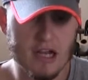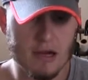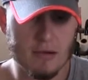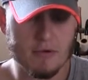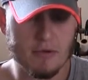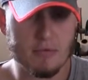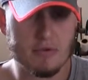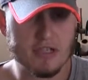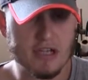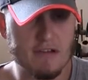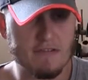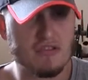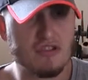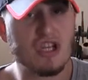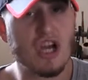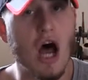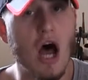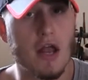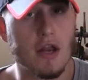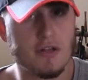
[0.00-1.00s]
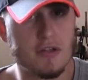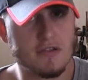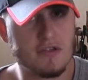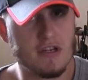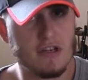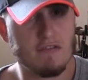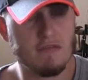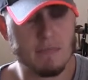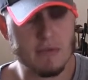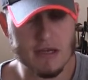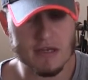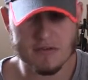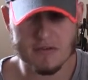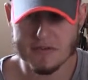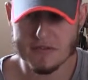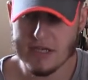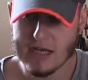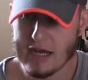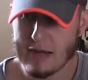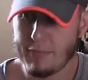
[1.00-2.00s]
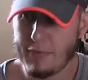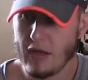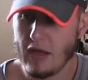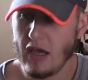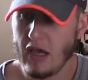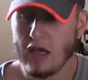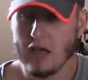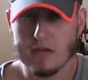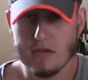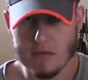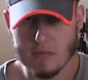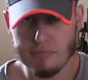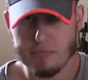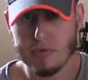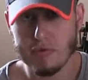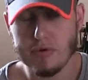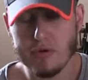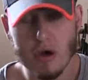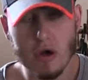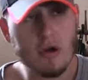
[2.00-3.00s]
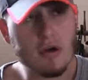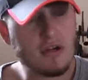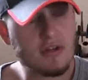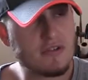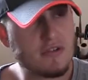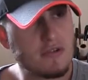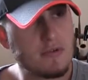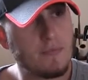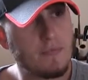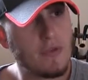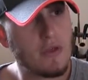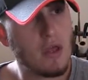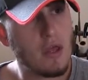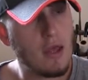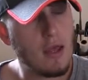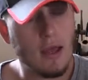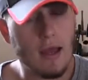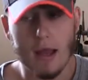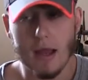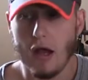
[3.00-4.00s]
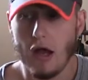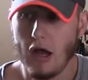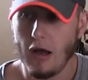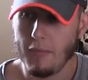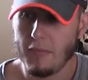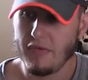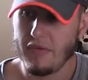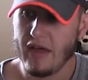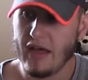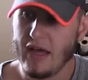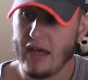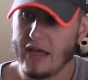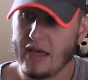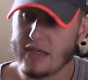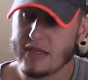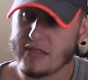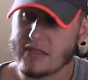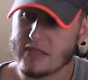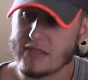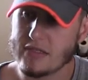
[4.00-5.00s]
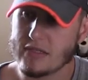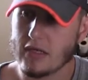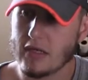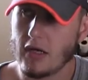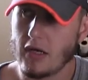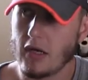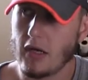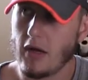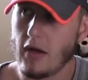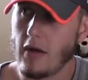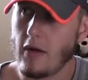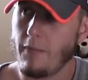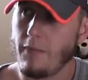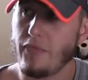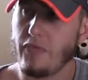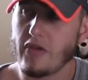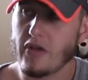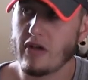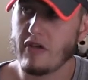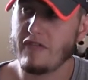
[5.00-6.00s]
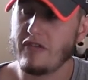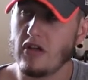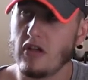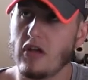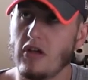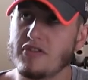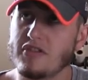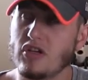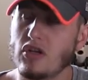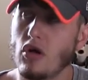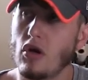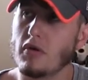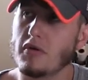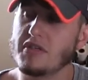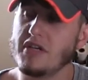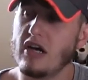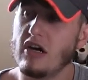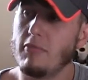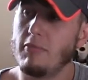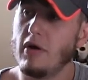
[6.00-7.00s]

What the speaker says: company, which have tons of different beers on tap. The Brewdogs. There's a cocktail